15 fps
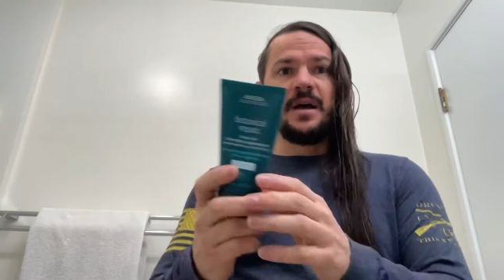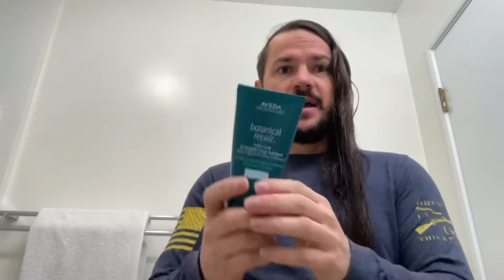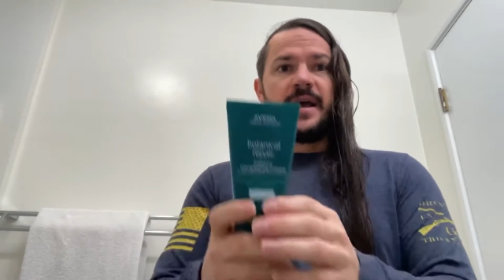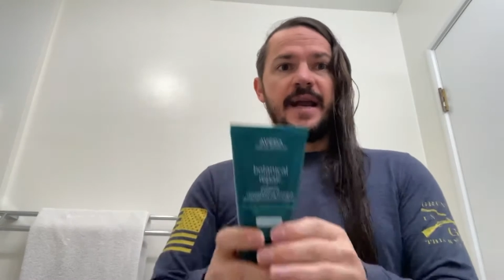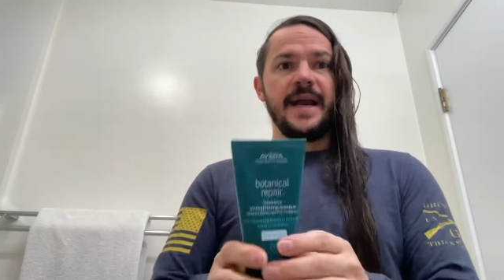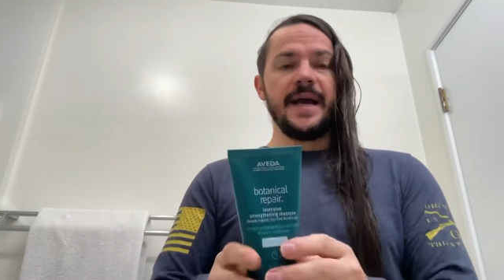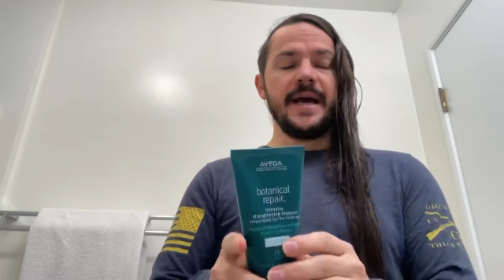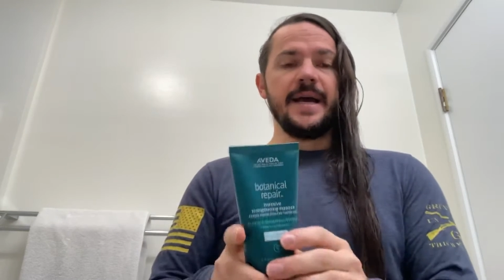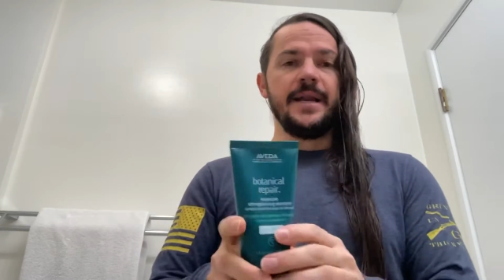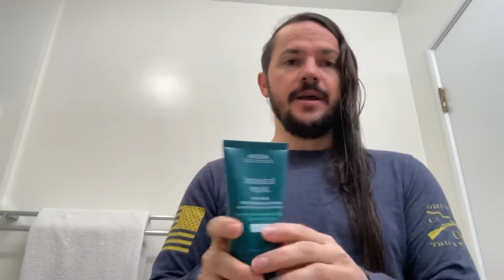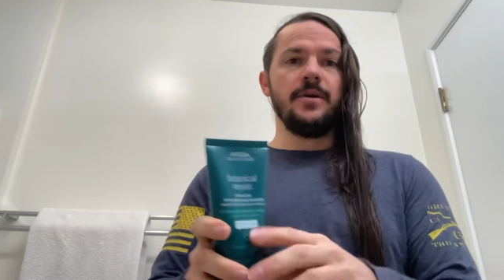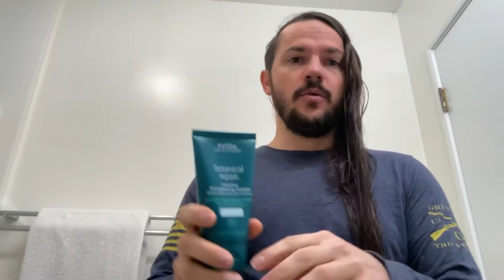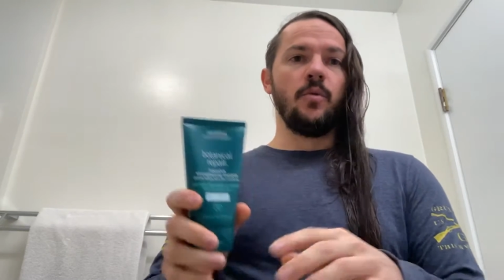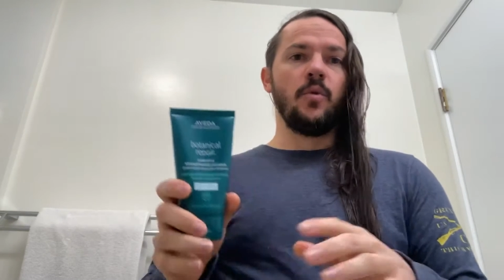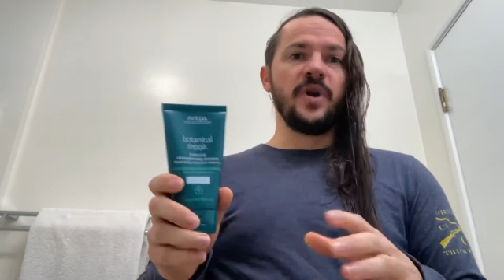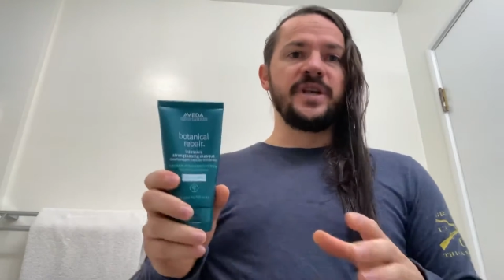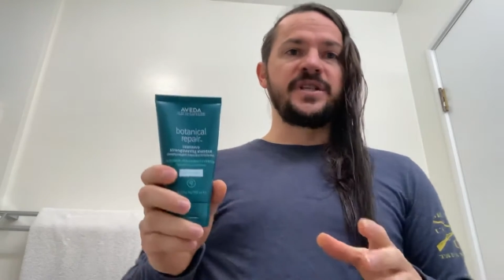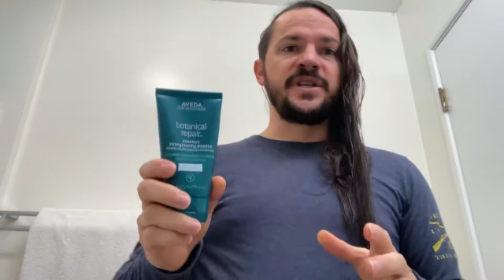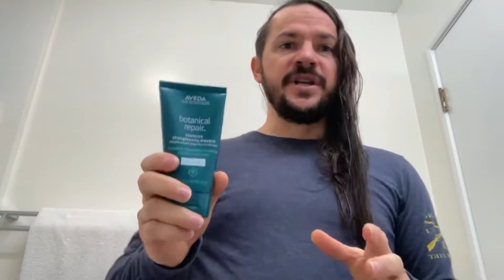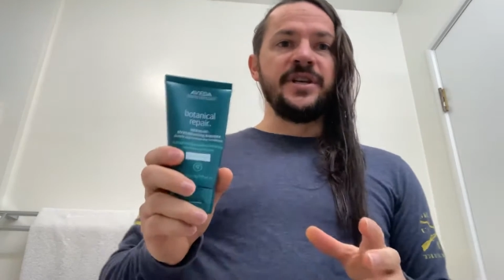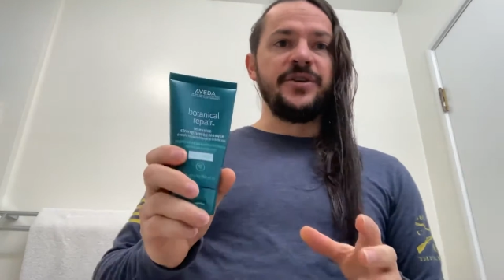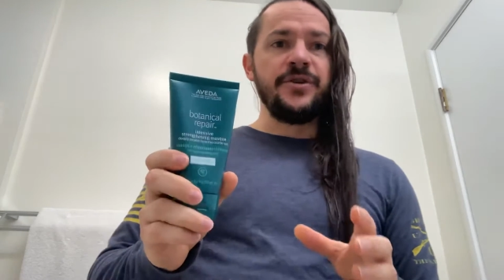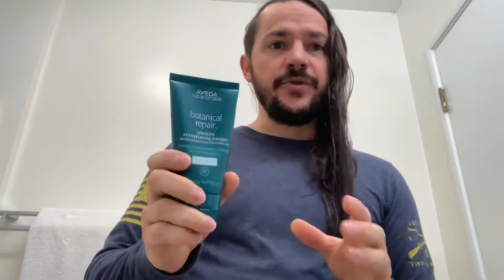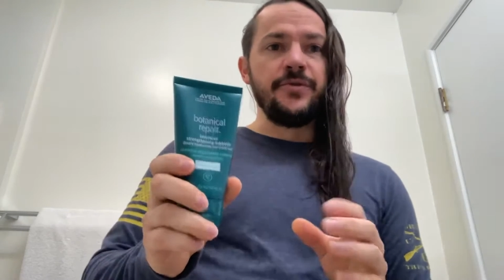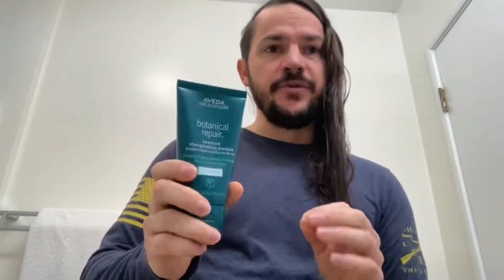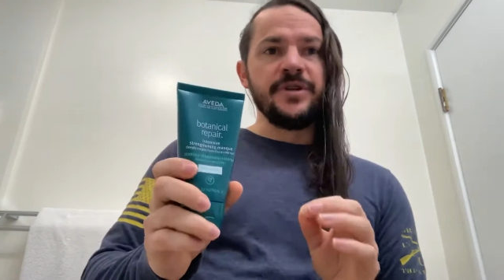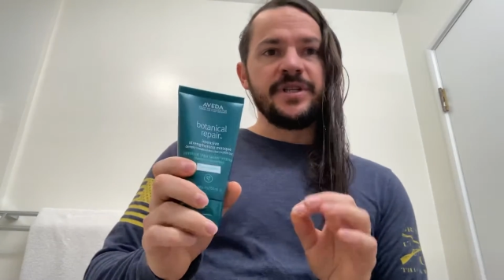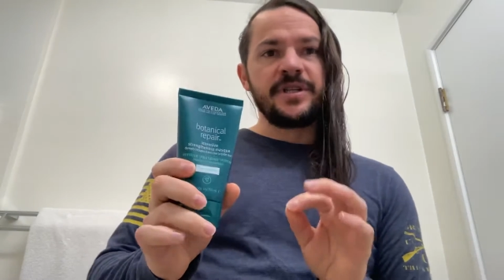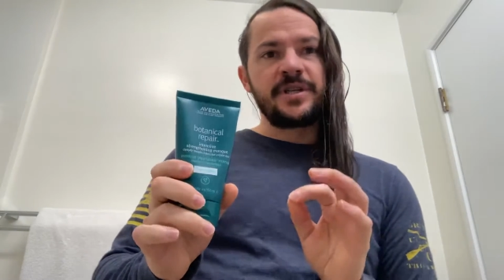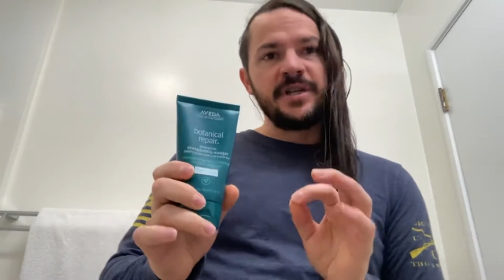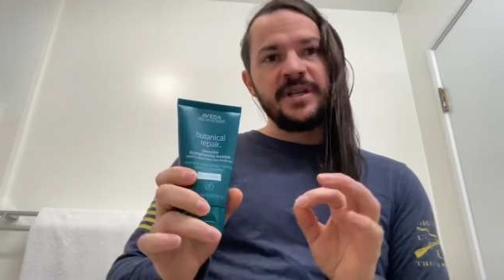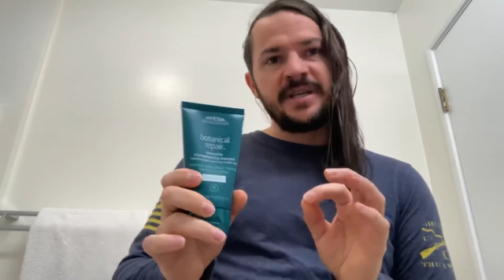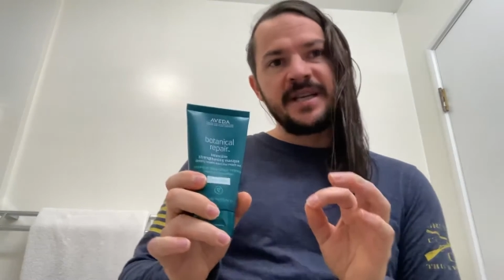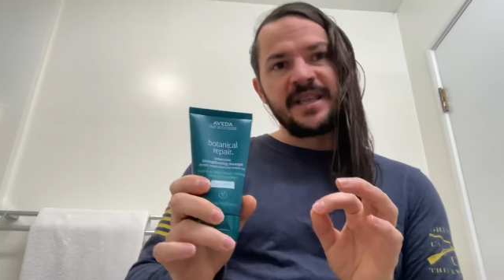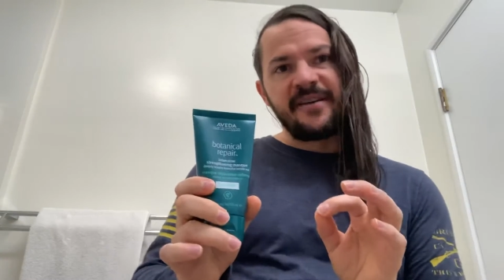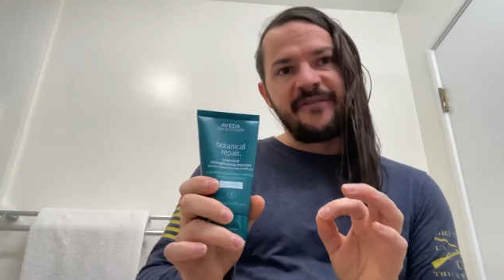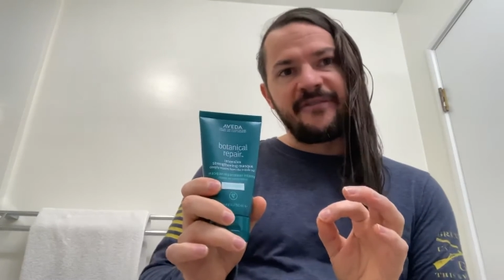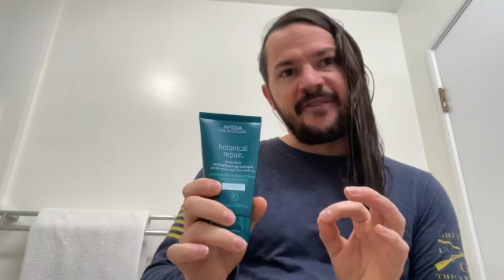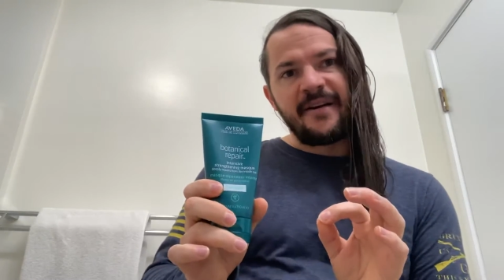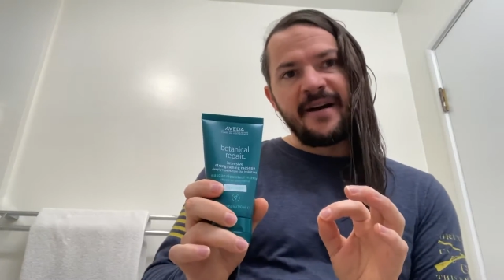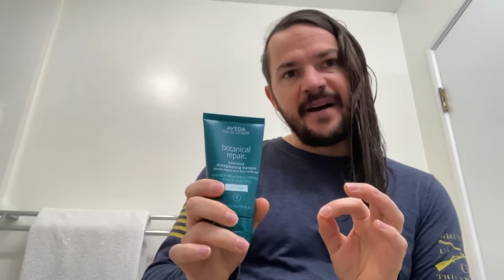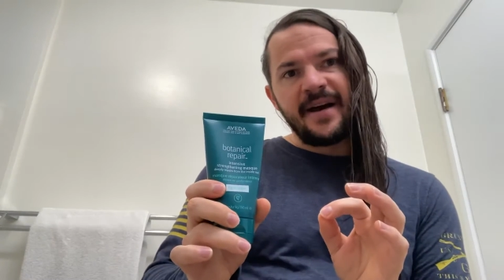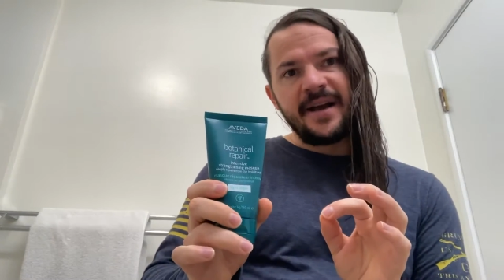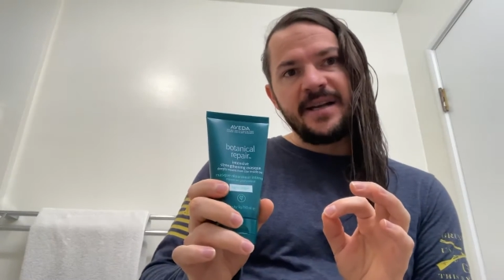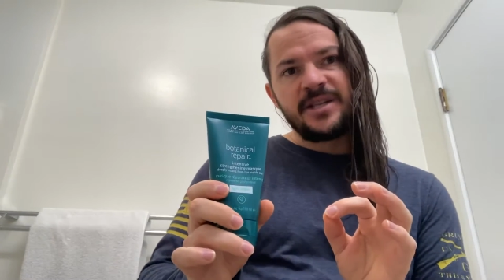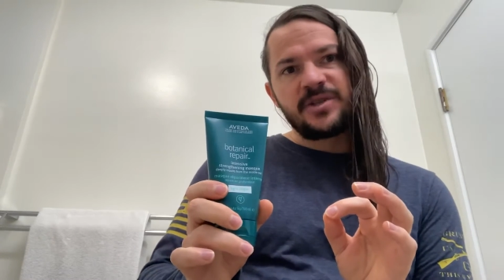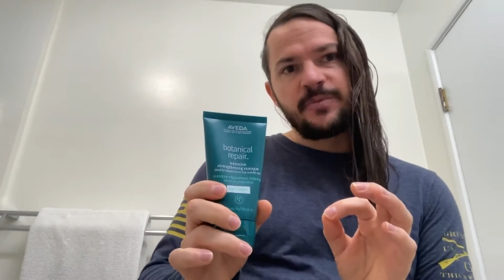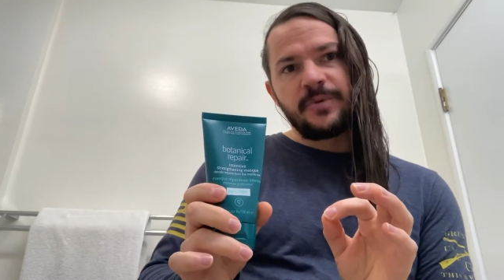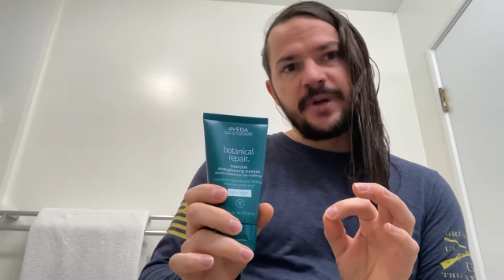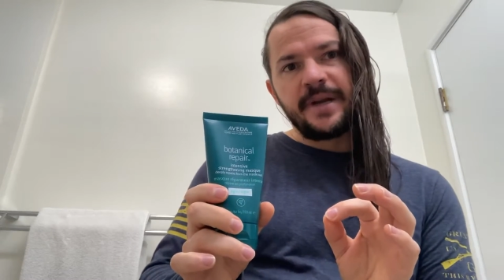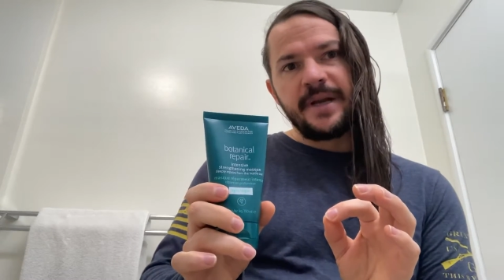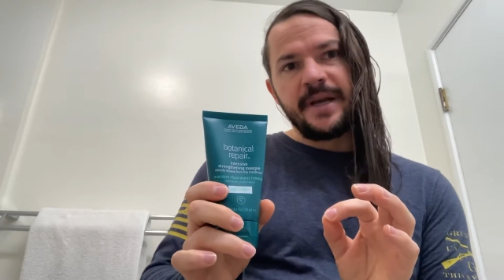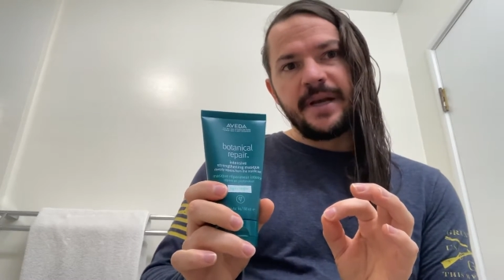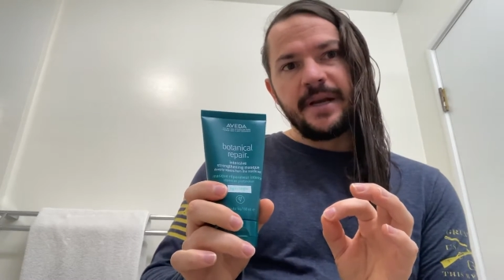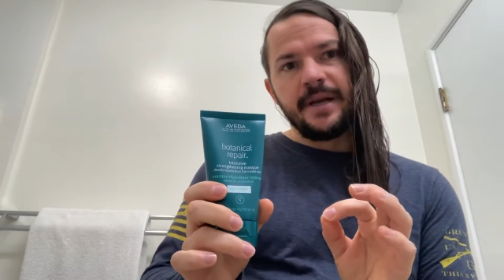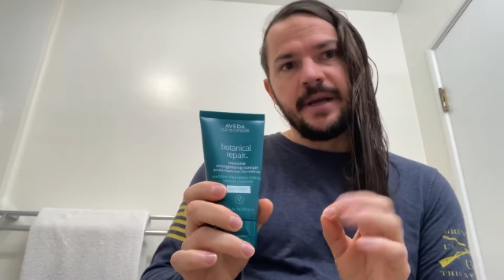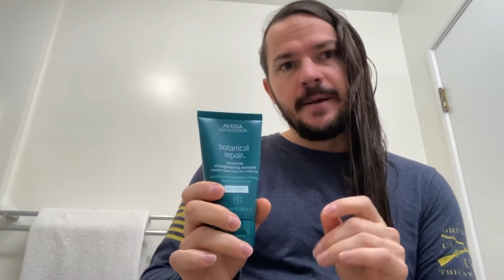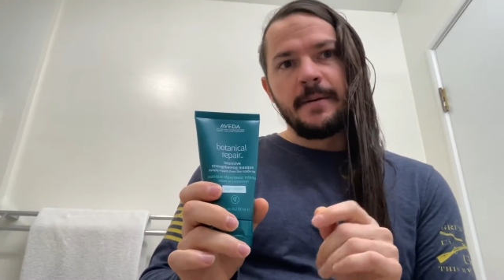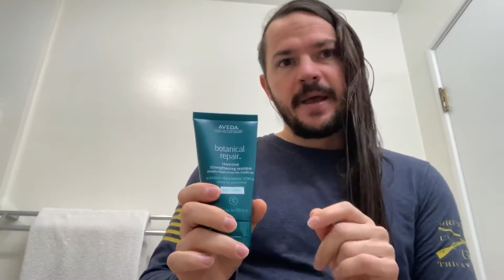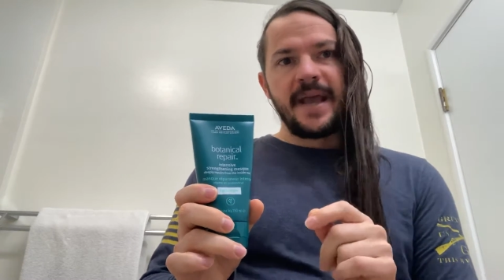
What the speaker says: And what it's going to do is it's going to take that fried split end